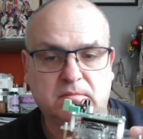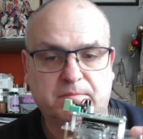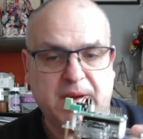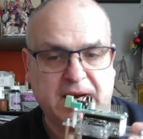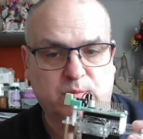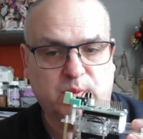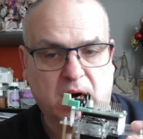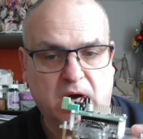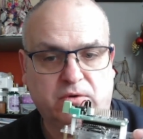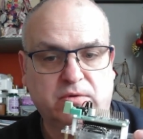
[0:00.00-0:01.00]
Panel
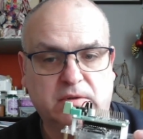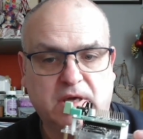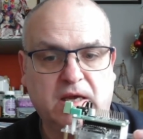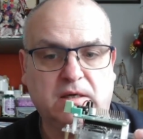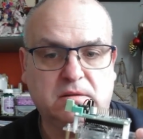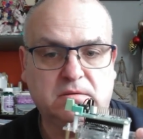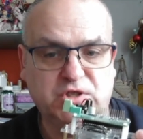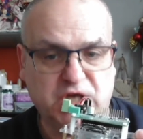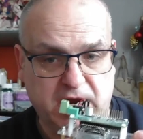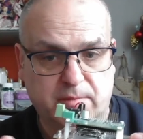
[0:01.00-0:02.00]
Pro in
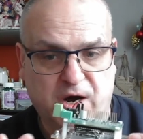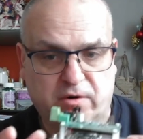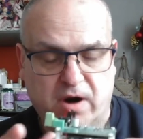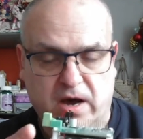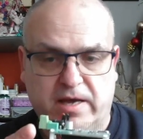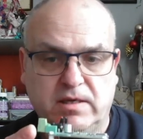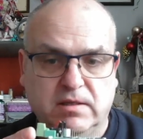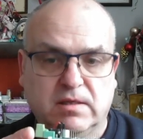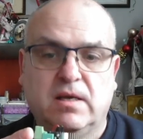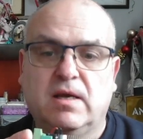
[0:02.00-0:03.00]
JMRI,
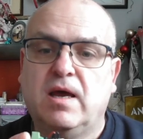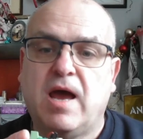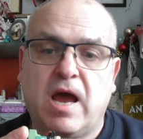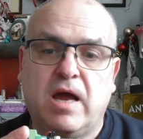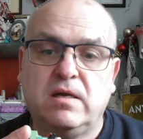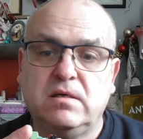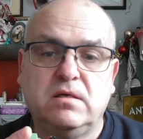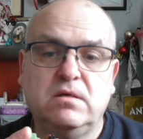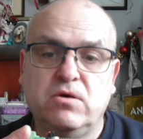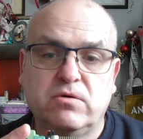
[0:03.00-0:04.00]
and
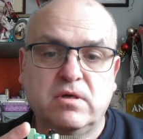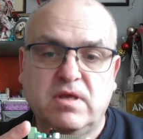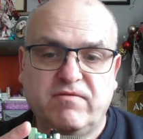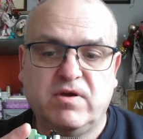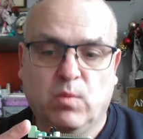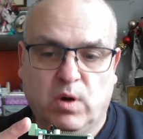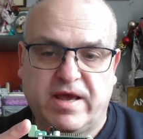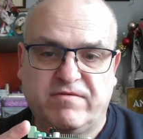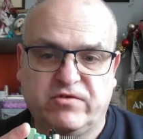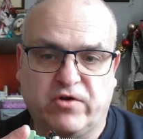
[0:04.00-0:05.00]
you can give it
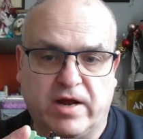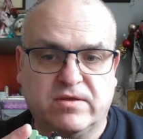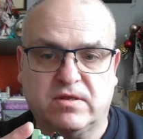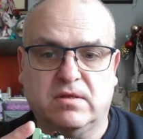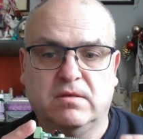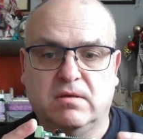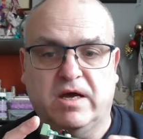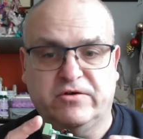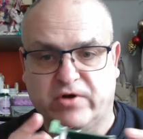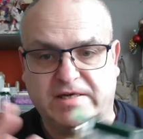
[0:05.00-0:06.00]
whatever address
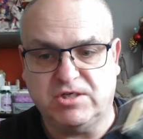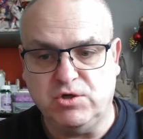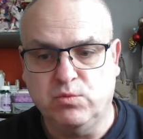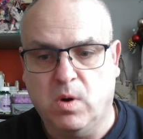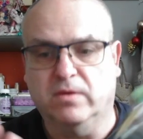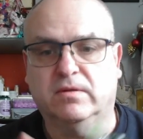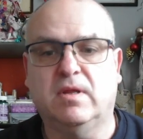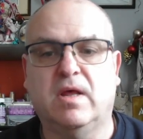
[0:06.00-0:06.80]
you want.